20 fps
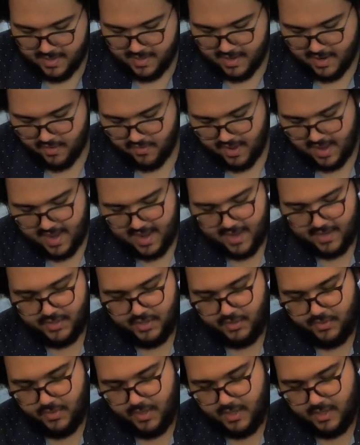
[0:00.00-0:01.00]
Now, I
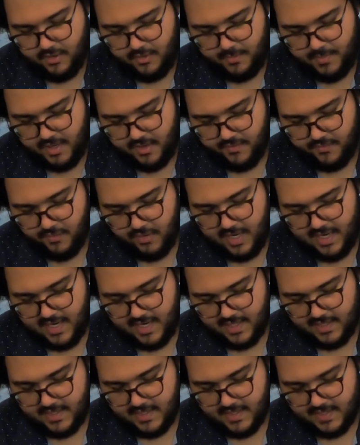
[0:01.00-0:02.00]
had to do a little bit of
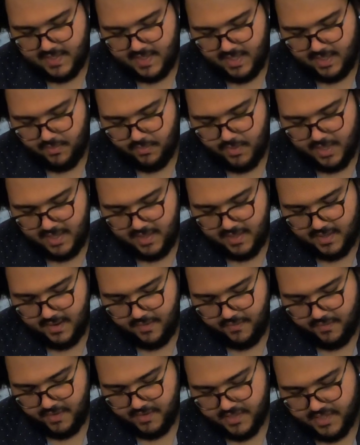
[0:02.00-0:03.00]
reading to see what the
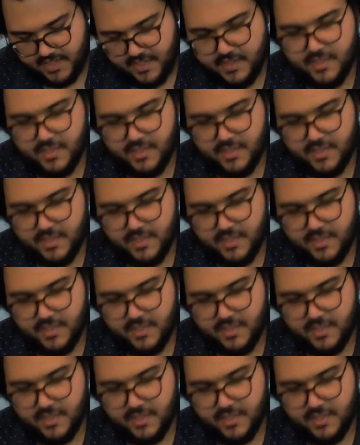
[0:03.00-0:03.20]
difference